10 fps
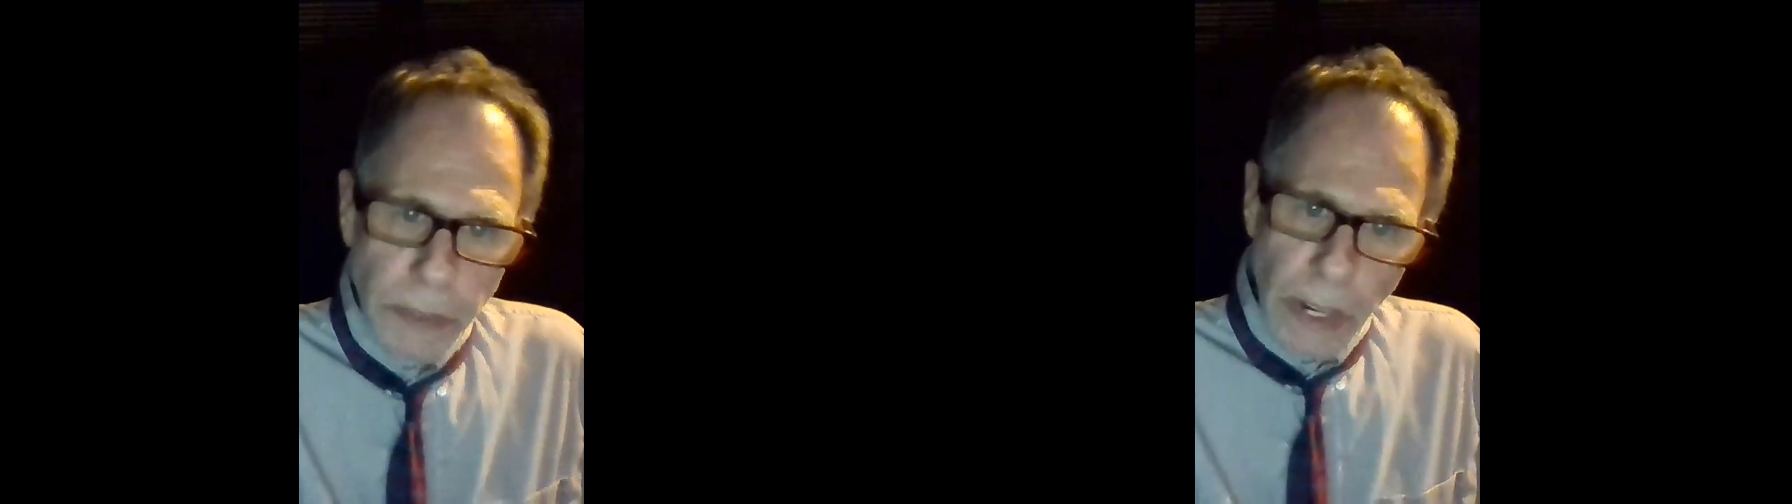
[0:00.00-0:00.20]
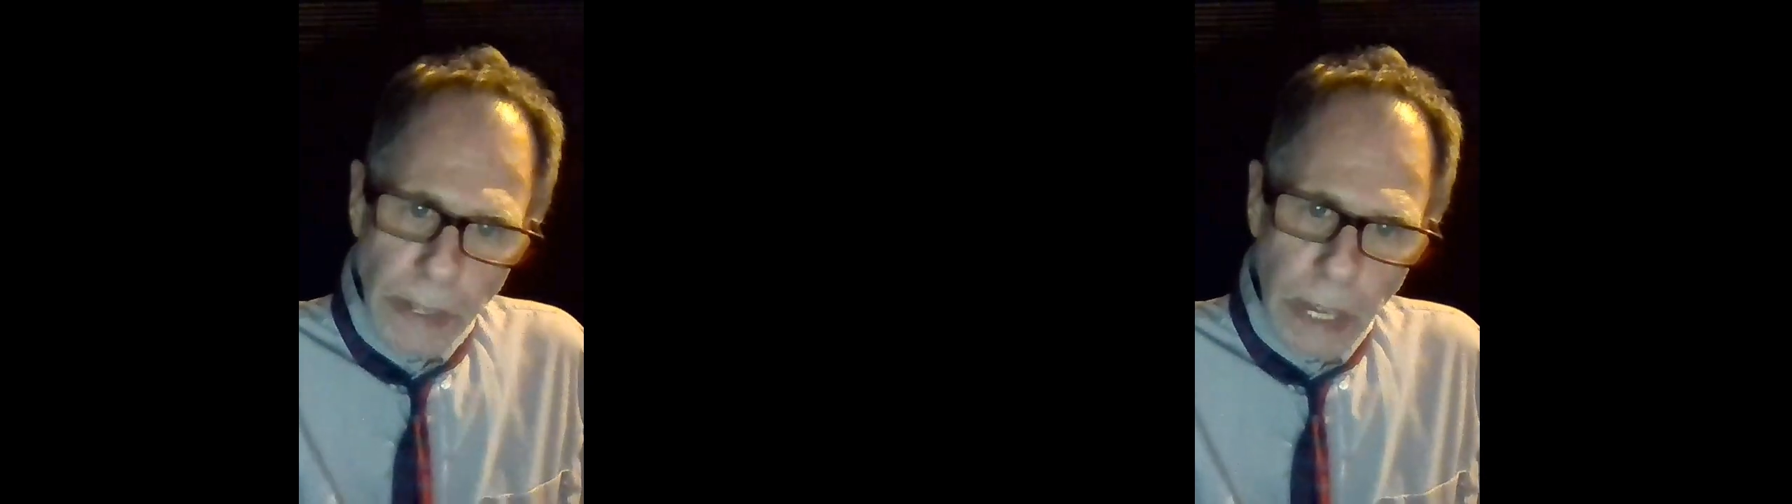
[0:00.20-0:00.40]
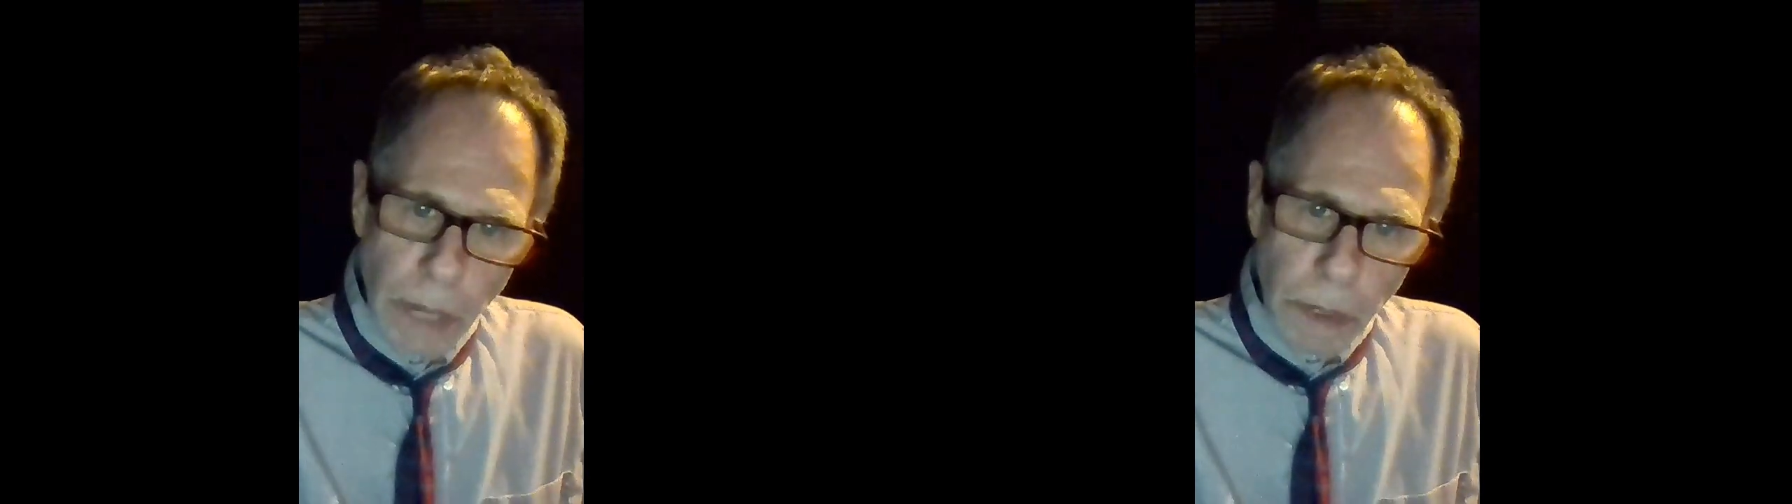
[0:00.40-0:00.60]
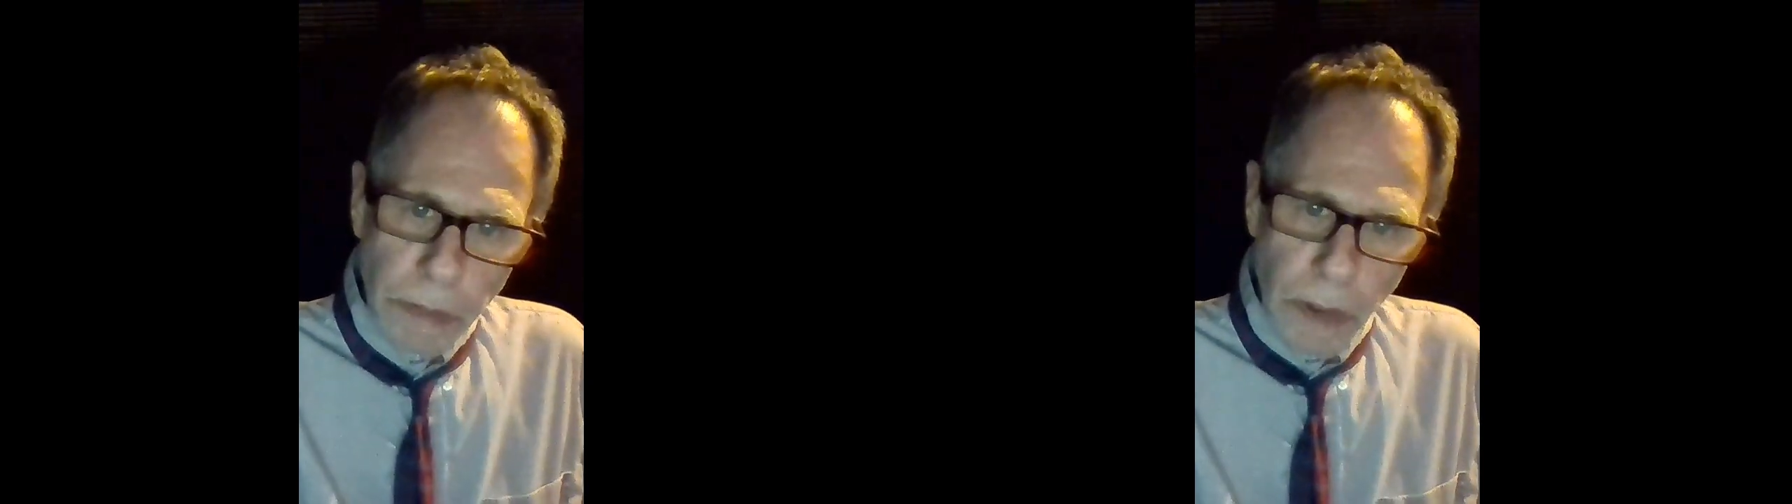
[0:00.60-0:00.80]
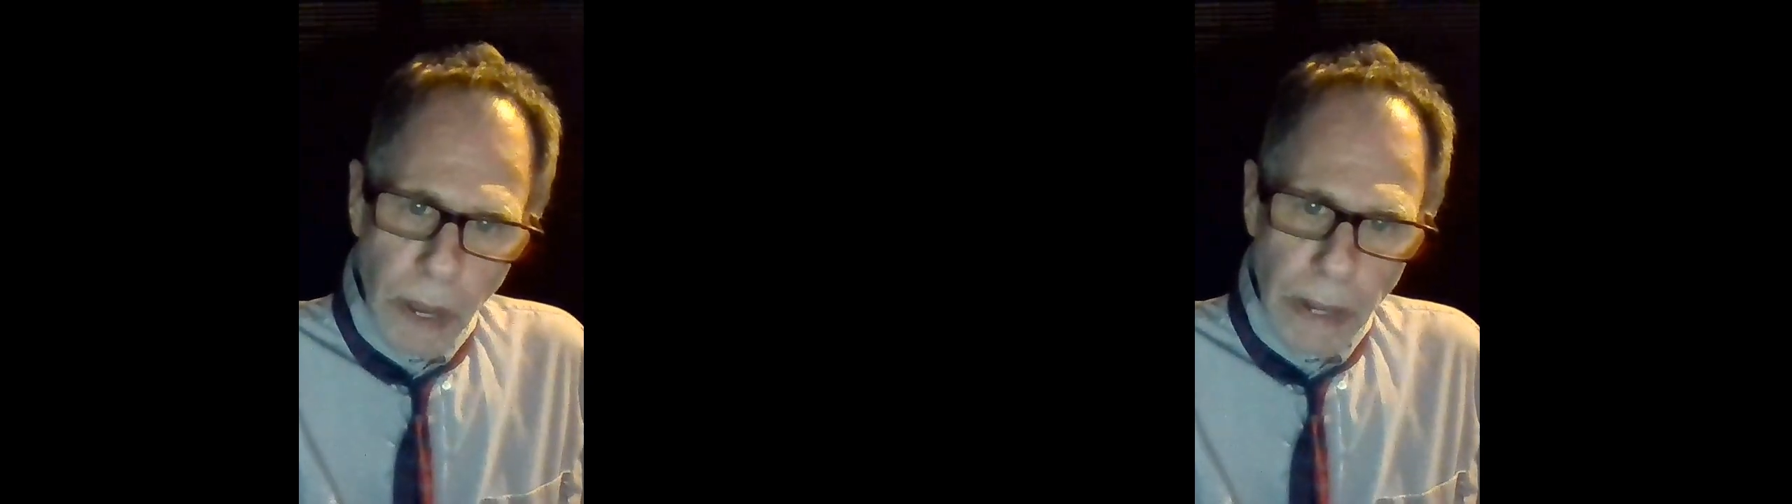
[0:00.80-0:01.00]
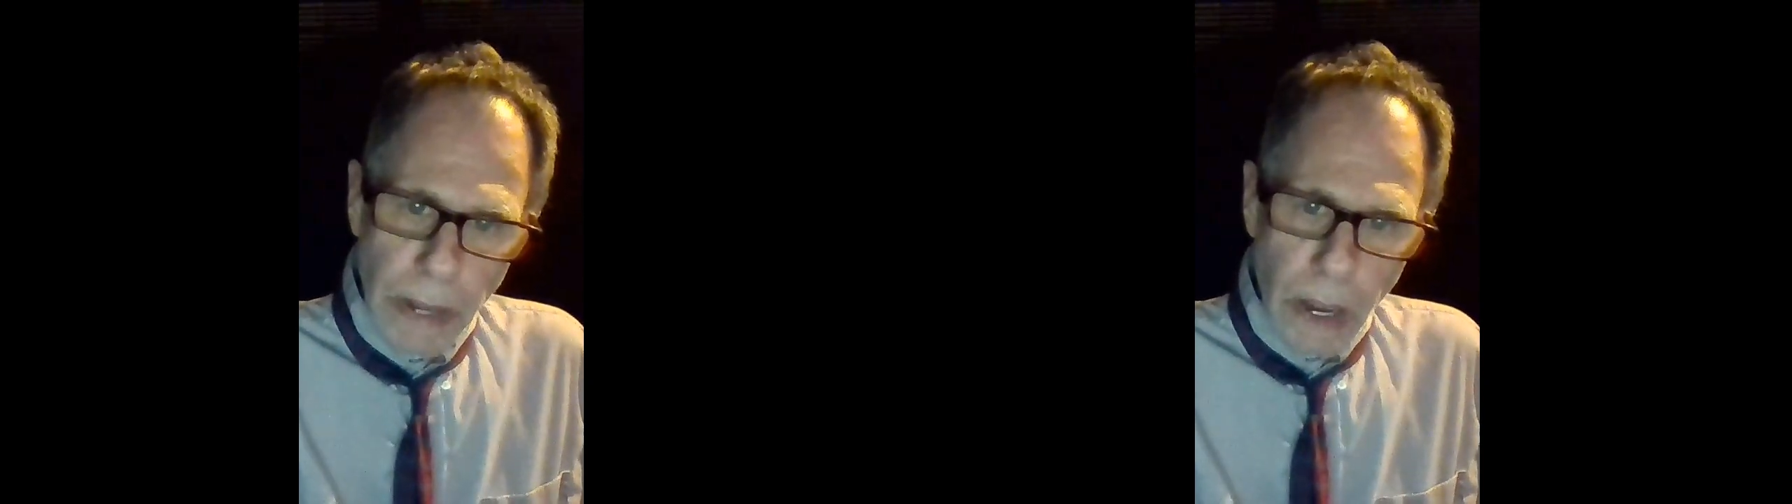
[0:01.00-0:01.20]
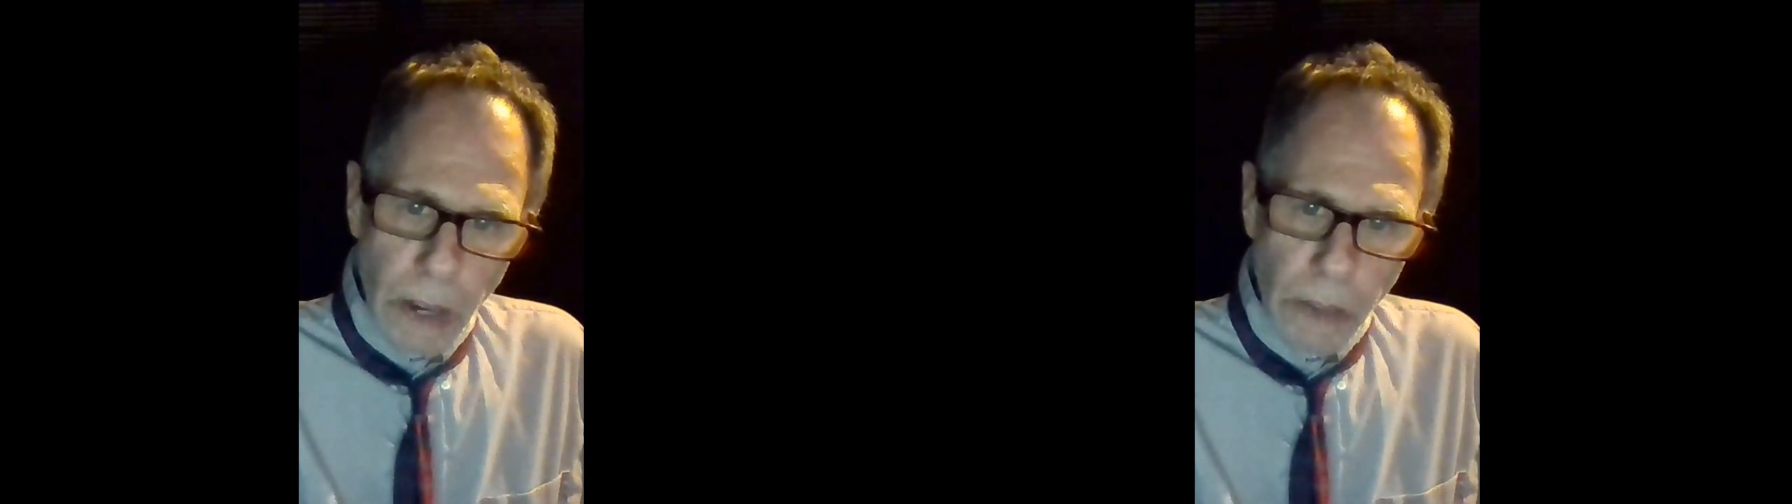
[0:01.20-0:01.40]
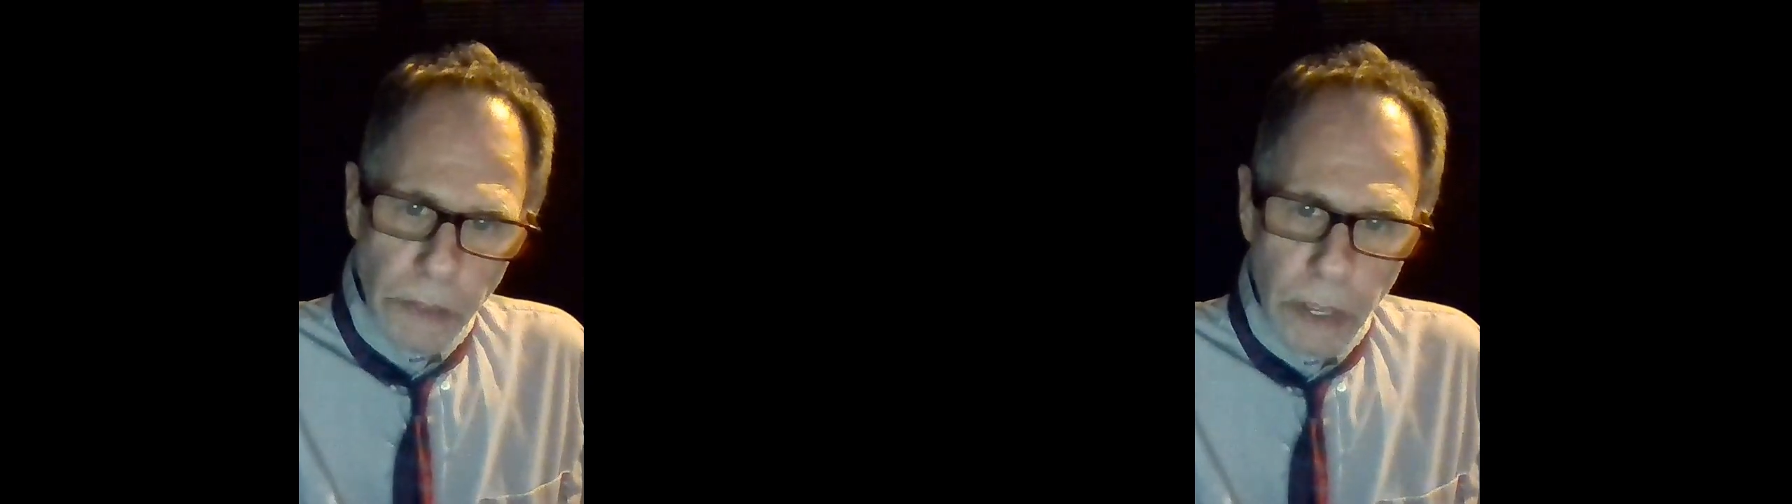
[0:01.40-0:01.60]
But then I came to find
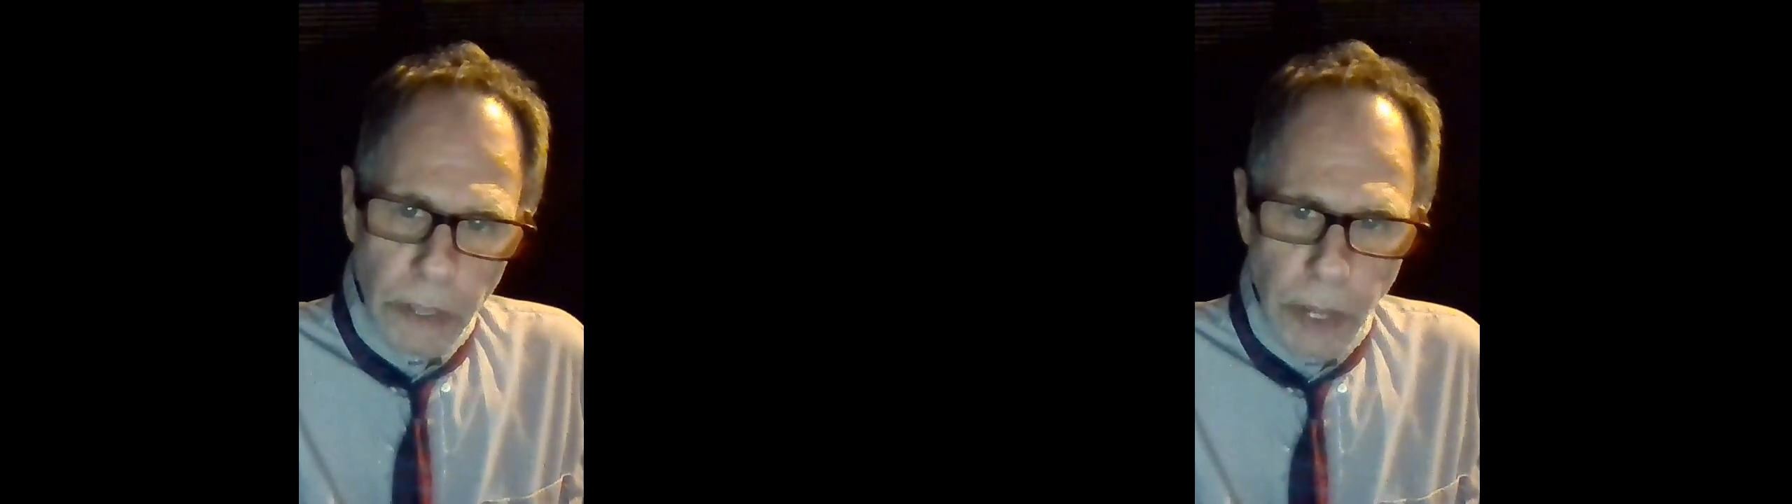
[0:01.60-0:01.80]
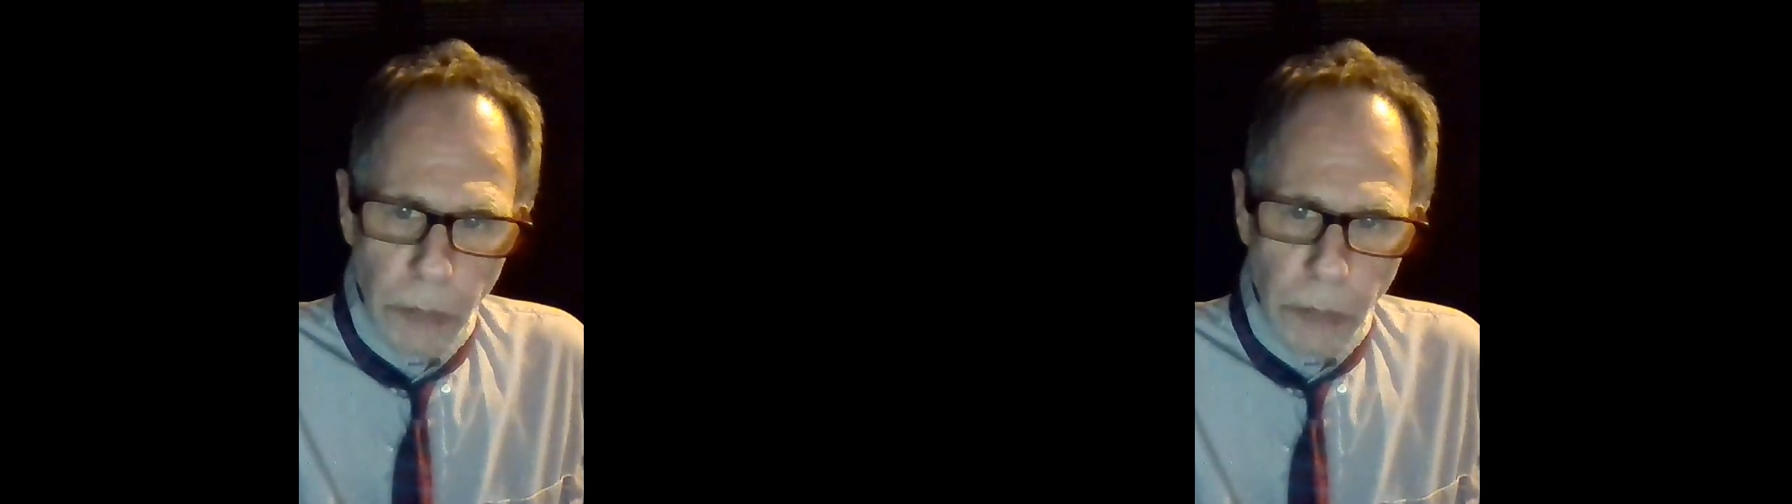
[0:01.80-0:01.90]
out